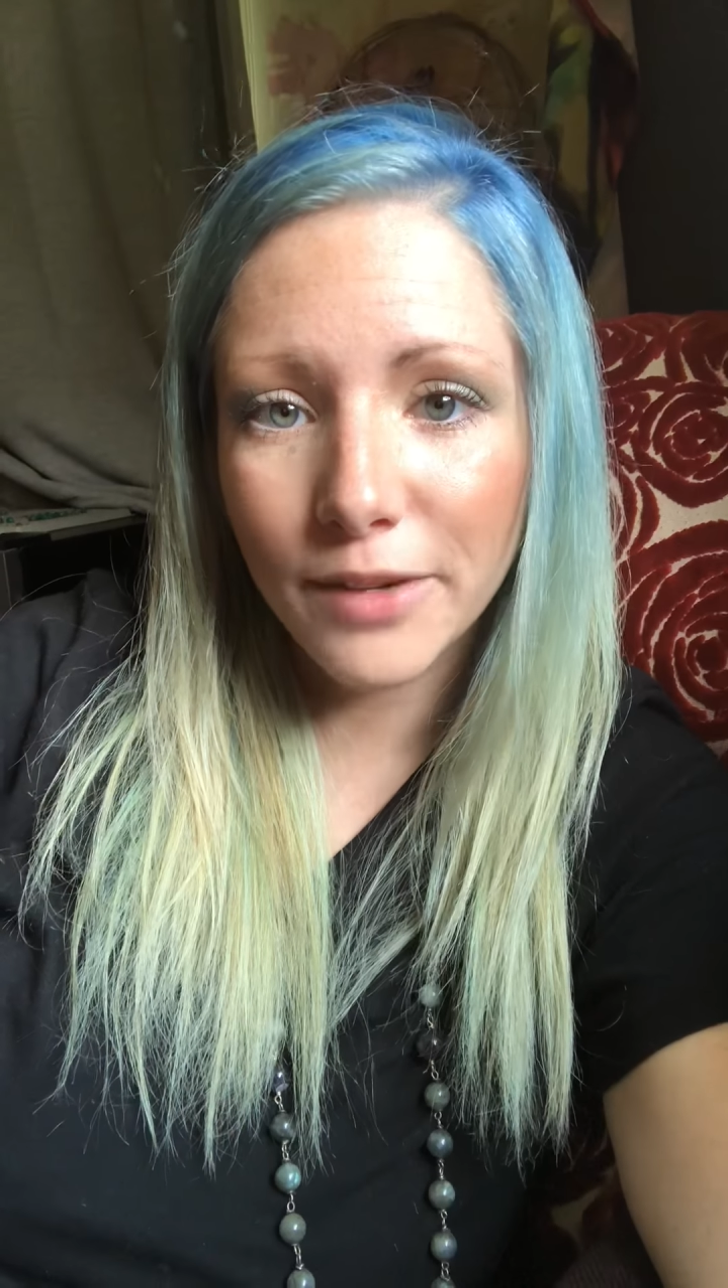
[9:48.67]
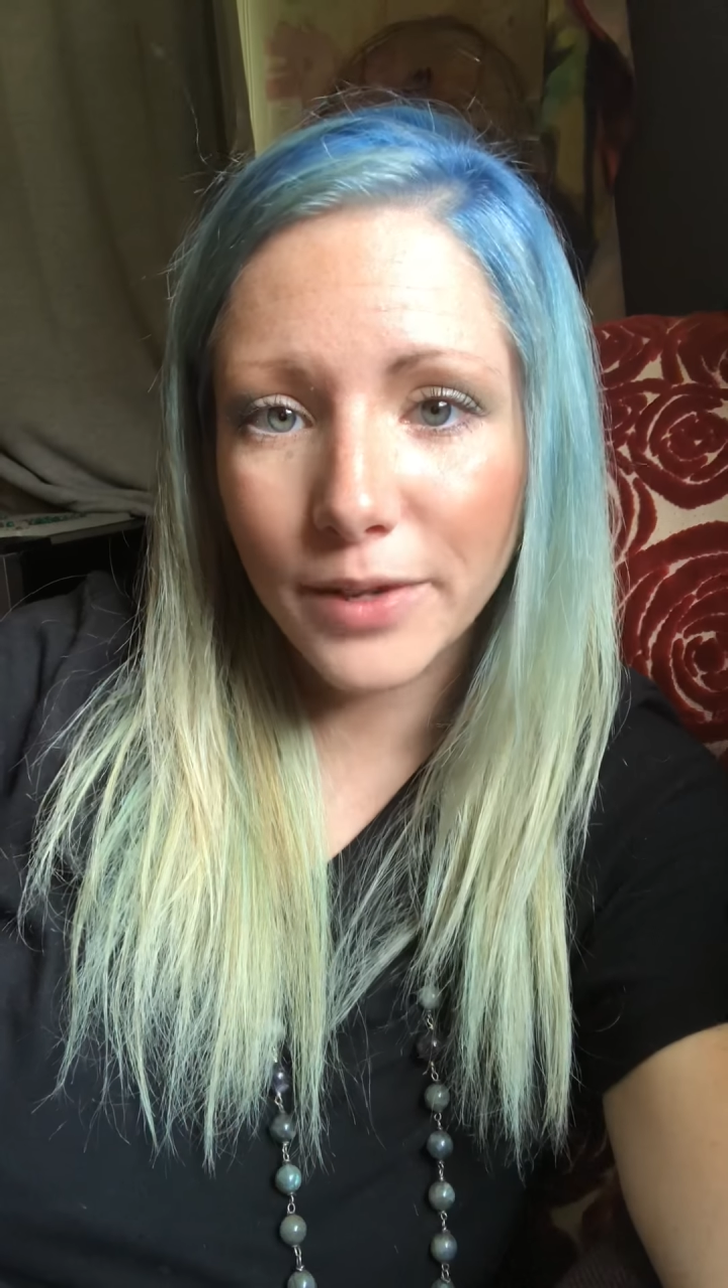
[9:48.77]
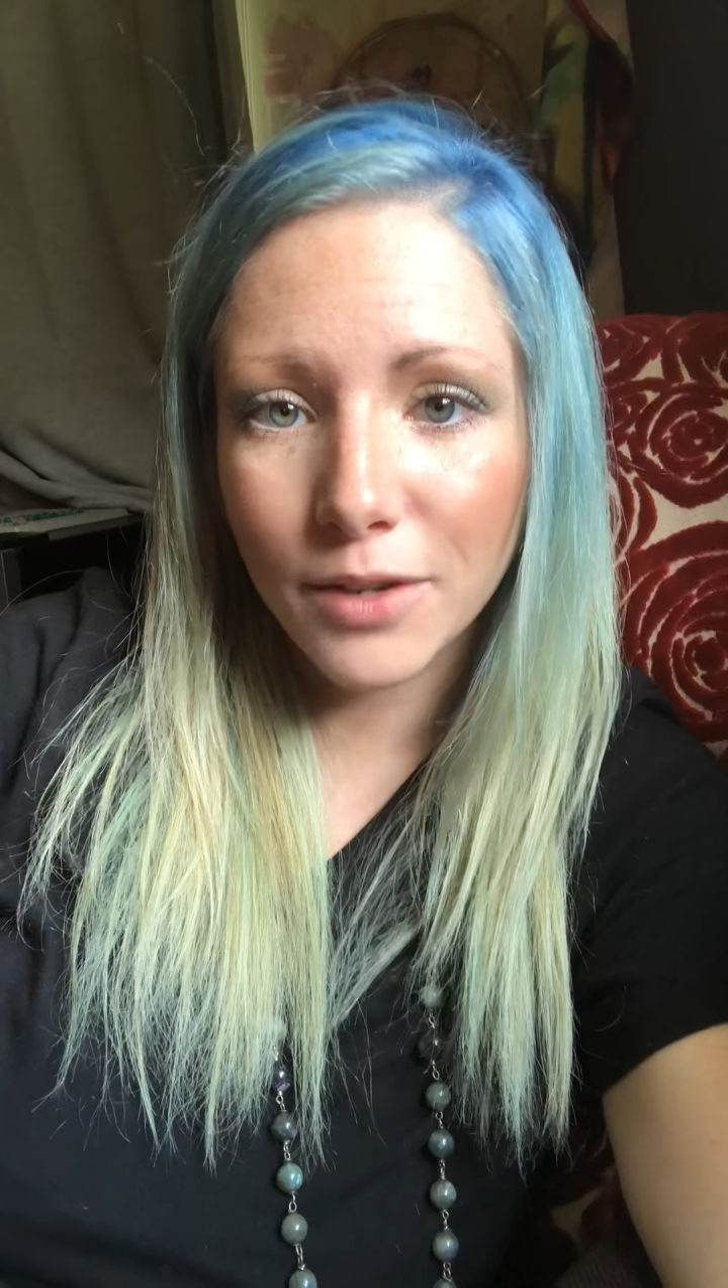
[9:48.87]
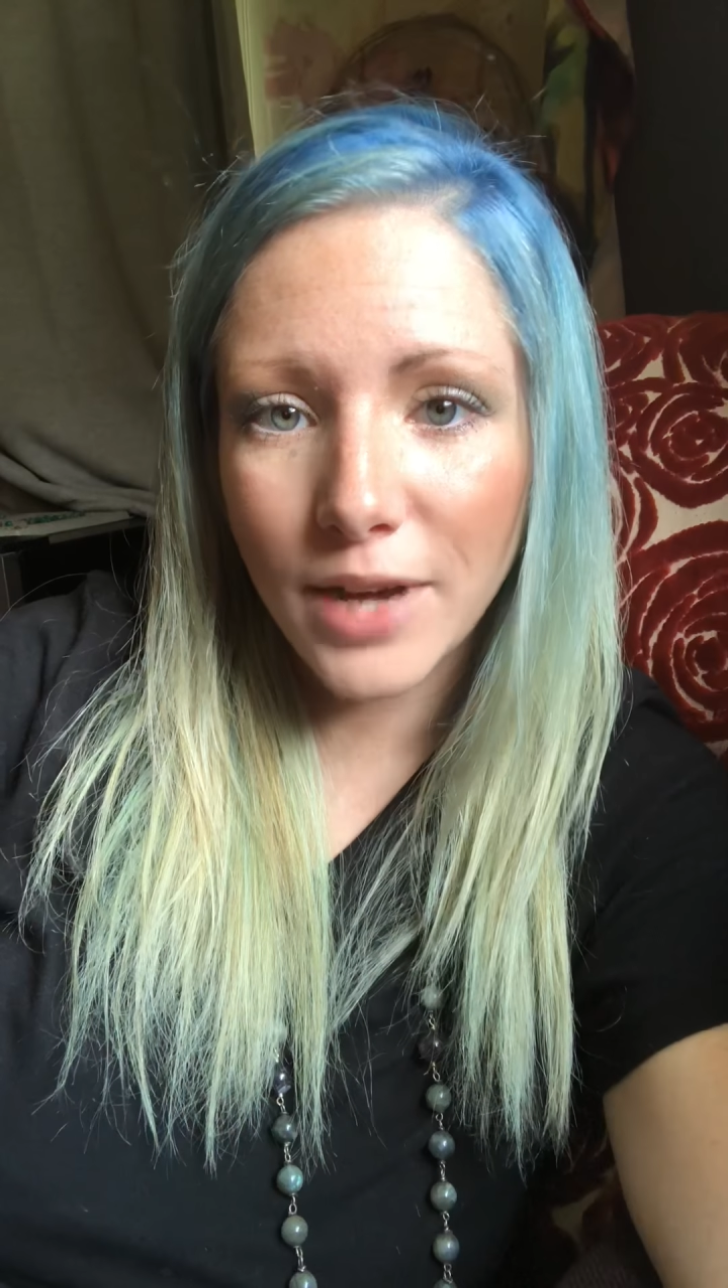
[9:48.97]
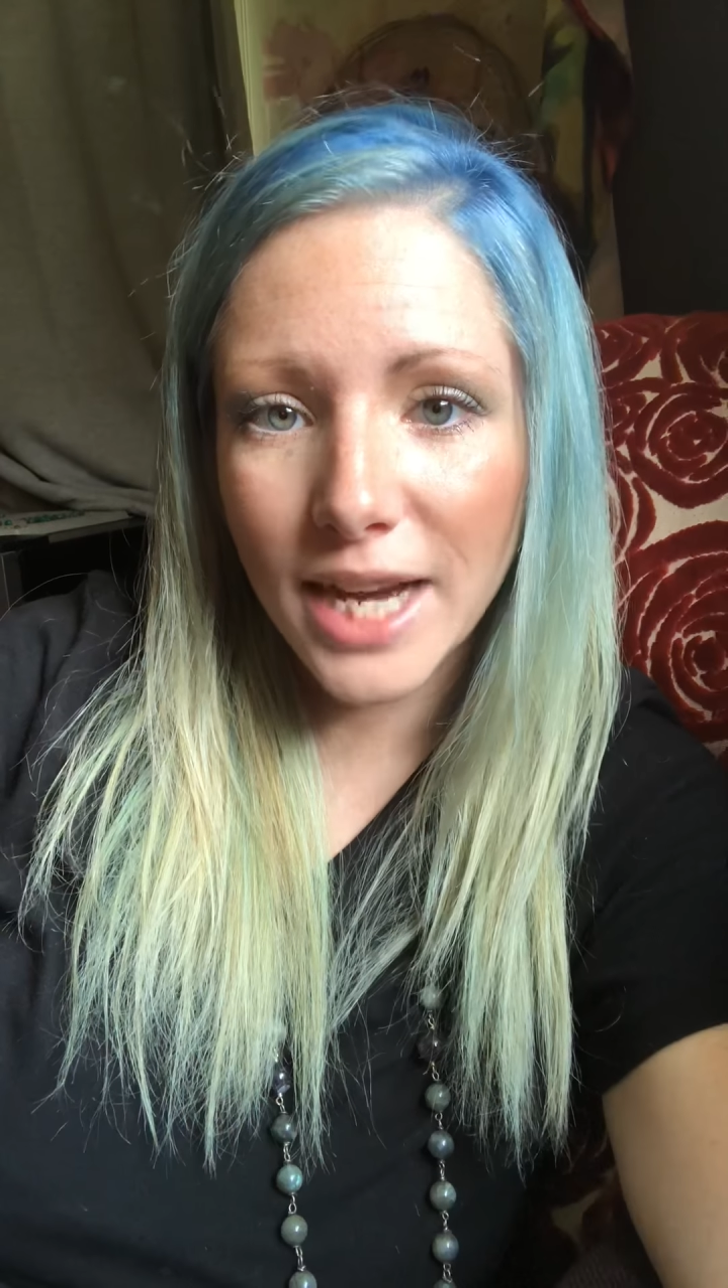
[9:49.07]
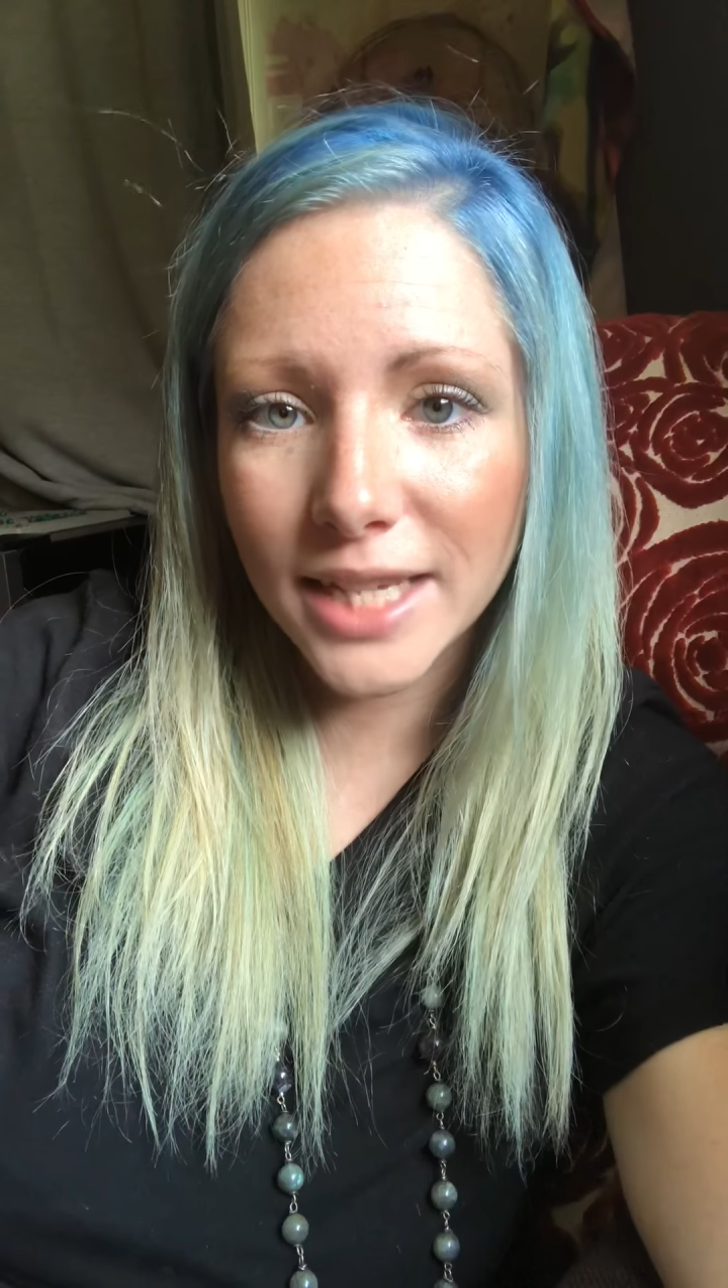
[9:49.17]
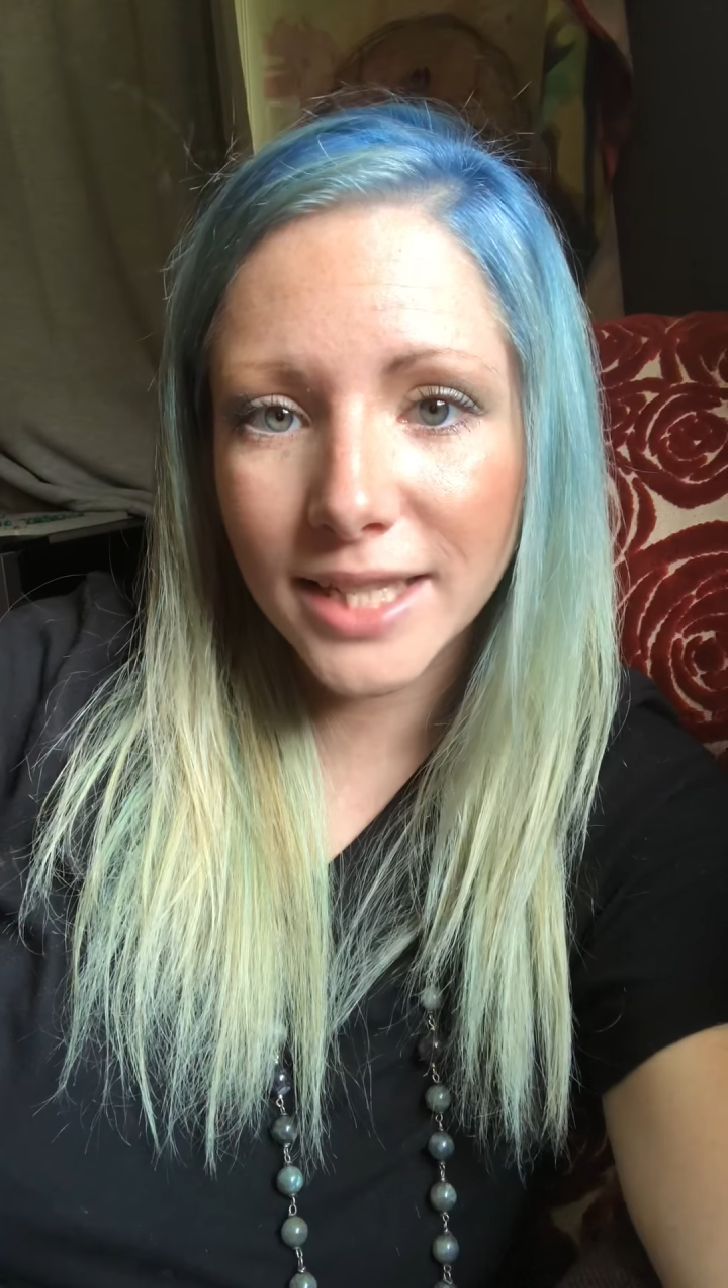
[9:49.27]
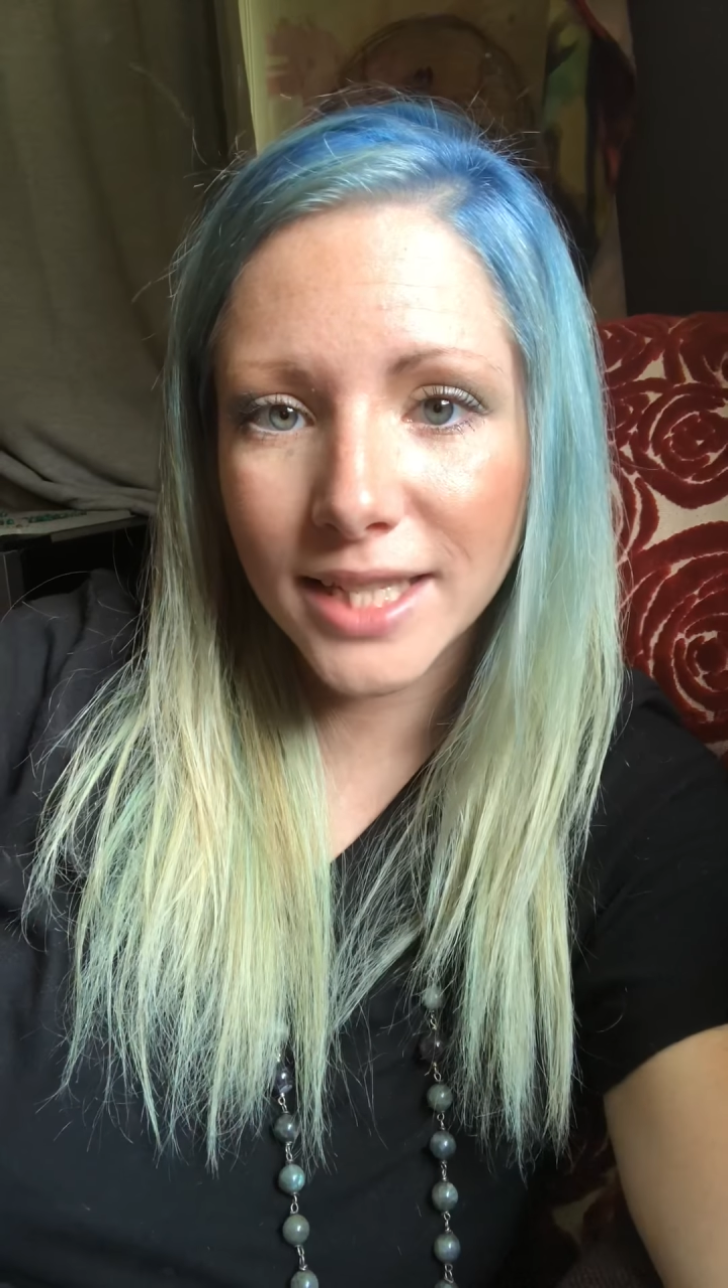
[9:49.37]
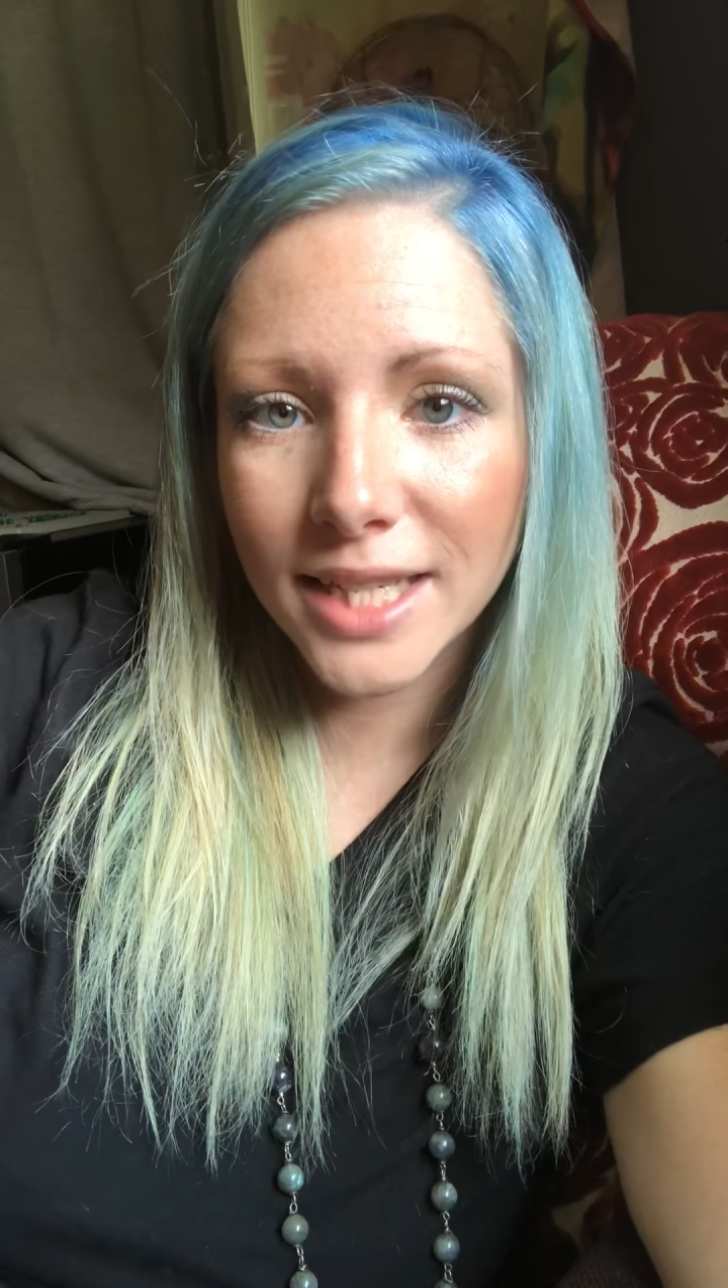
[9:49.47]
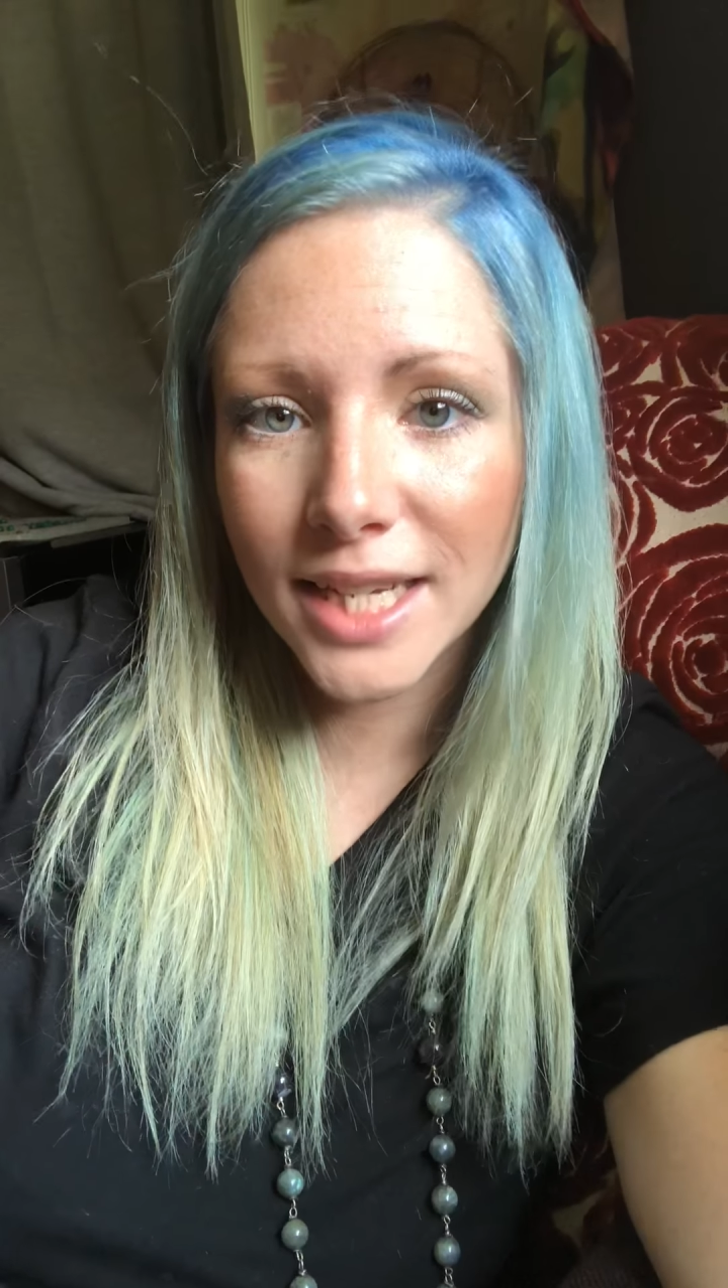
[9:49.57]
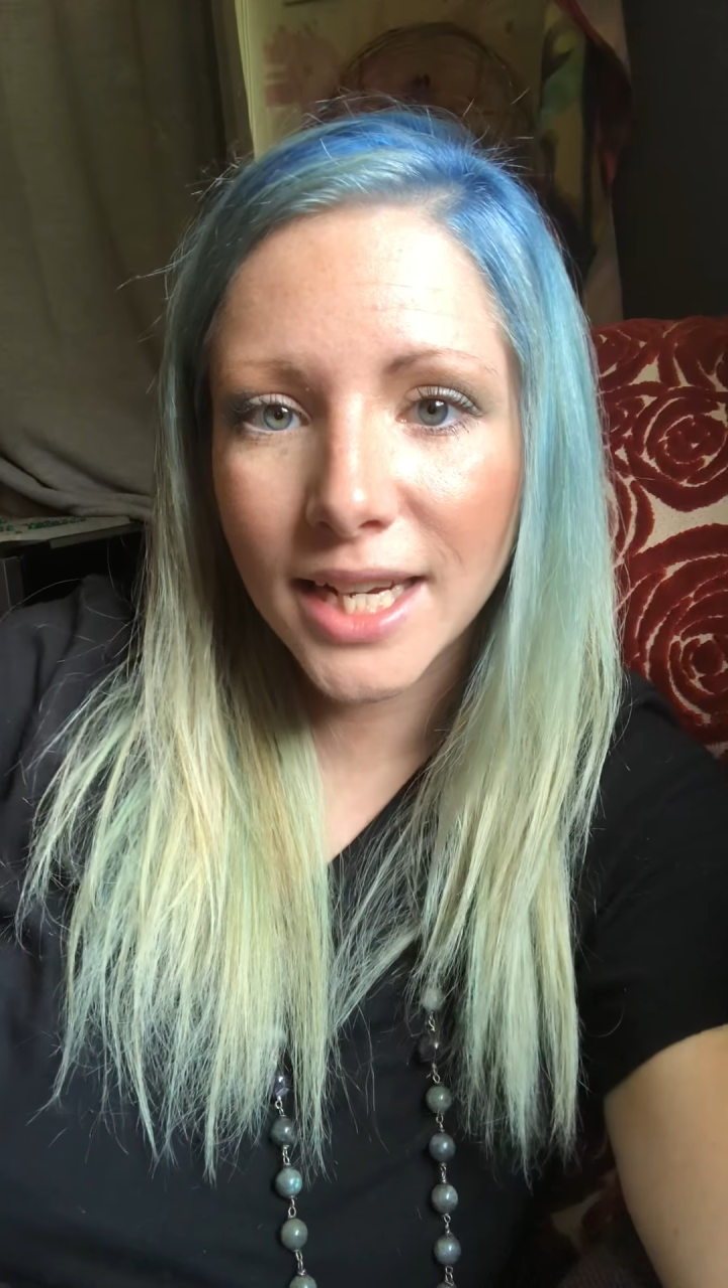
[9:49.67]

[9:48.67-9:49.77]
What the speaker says: requests,